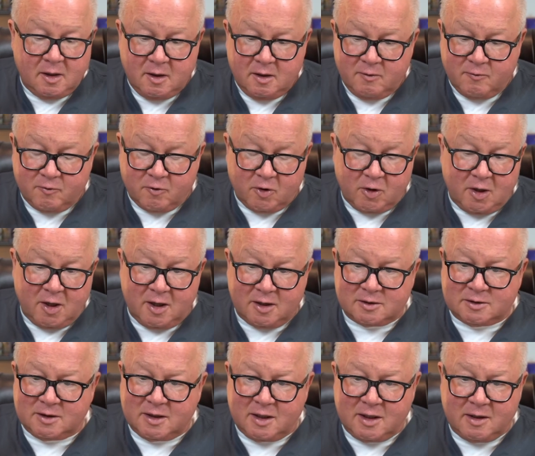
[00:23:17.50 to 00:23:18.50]
for a long
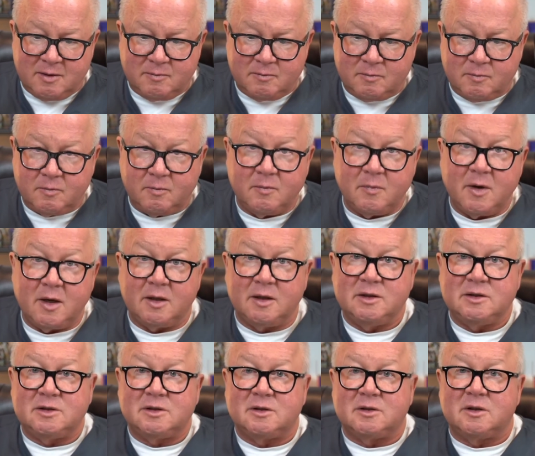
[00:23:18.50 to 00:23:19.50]
time, at
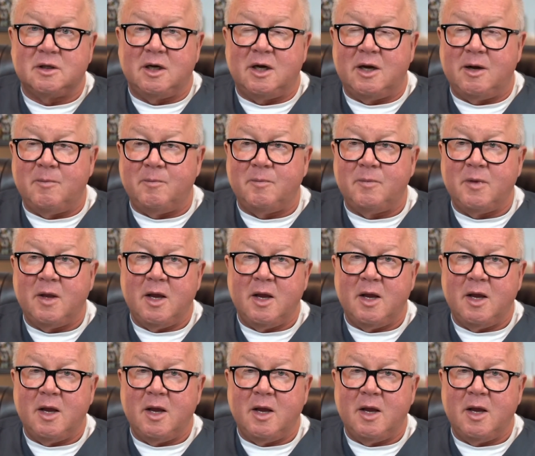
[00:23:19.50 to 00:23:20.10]
least um,